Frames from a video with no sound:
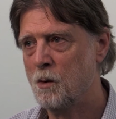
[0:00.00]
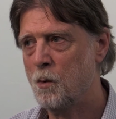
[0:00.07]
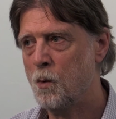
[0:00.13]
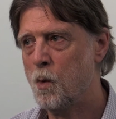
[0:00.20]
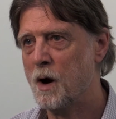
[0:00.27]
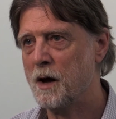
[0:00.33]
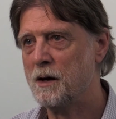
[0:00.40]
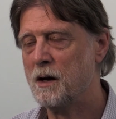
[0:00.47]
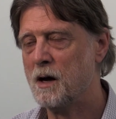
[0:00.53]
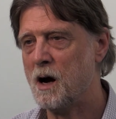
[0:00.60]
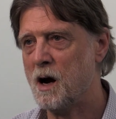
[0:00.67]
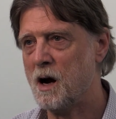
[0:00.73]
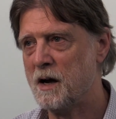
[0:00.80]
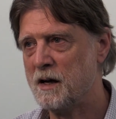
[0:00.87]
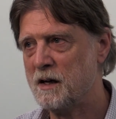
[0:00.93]
when
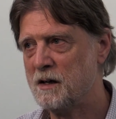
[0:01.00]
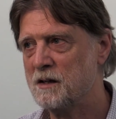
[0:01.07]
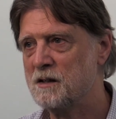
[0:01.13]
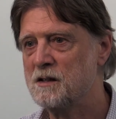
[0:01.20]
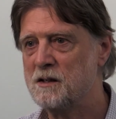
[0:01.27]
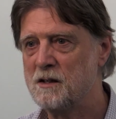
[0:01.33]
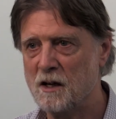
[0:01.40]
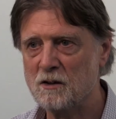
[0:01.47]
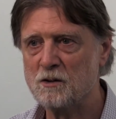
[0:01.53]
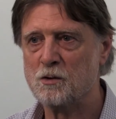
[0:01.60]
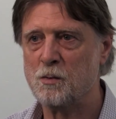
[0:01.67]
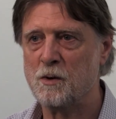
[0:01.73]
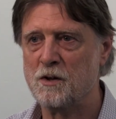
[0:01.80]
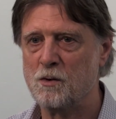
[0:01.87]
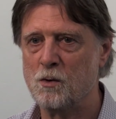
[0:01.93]
I had dealt
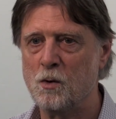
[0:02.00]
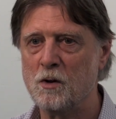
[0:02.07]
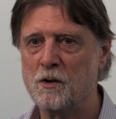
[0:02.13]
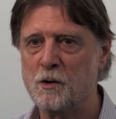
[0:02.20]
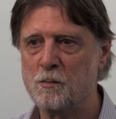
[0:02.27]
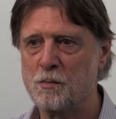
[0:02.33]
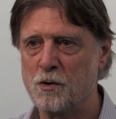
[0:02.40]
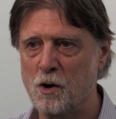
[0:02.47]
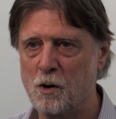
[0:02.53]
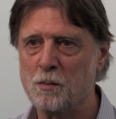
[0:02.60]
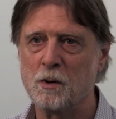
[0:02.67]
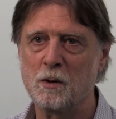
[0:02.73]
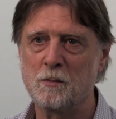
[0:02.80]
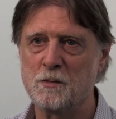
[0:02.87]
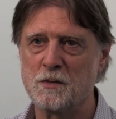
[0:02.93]
with all the
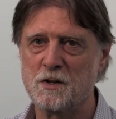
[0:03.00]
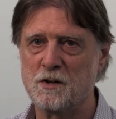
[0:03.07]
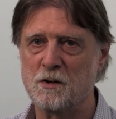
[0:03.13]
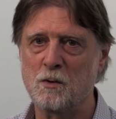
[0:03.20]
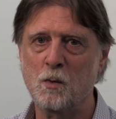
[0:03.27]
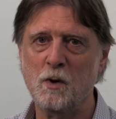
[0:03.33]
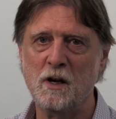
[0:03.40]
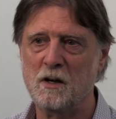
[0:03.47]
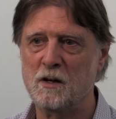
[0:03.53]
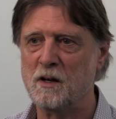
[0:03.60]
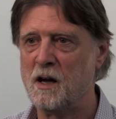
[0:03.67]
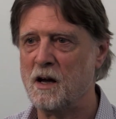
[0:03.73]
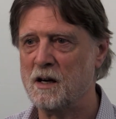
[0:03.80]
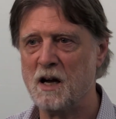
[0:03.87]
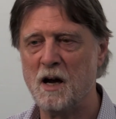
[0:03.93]
problems that we had
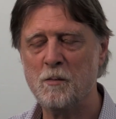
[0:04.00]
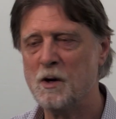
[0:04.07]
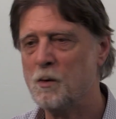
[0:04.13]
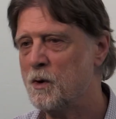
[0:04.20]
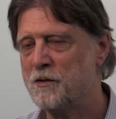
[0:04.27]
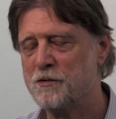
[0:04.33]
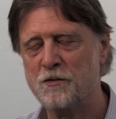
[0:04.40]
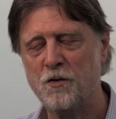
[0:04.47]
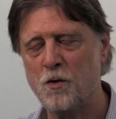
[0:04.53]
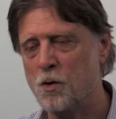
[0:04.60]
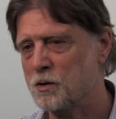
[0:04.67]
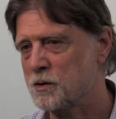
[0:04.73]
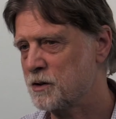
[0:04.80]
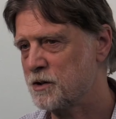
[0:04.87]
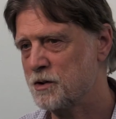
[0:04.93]
had. I mean, we
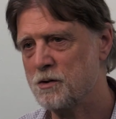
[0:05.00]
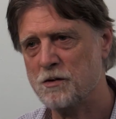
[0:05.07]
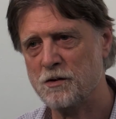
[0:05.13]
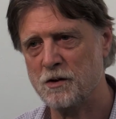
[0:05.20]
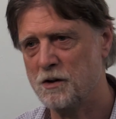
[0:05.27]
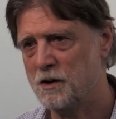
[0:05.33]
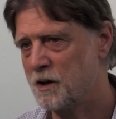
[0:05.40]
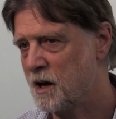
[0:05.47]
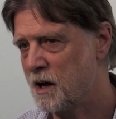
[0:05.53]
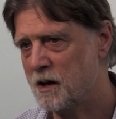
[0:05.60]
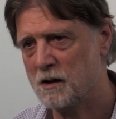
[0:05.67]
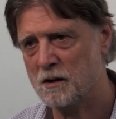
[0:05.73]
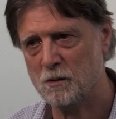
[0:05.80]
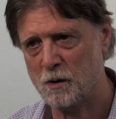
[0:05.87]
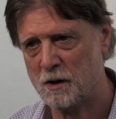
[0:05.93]
fought tooth and
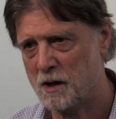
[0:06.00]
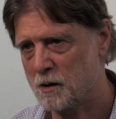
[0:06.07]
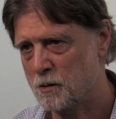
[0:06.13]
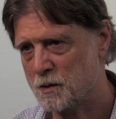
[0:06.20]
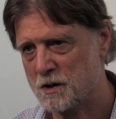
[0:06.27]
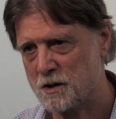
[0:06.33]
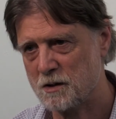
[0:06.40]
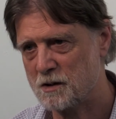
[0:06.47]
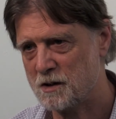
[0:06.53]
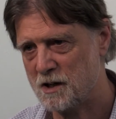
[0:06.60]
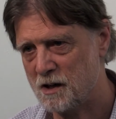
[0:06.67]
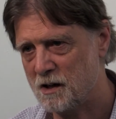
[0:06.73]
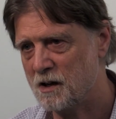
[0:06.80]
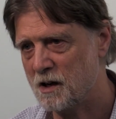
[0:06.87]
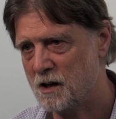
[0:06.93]
nail when I was a
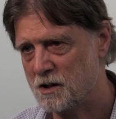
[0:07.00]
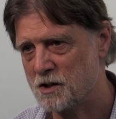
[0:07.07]
teenager.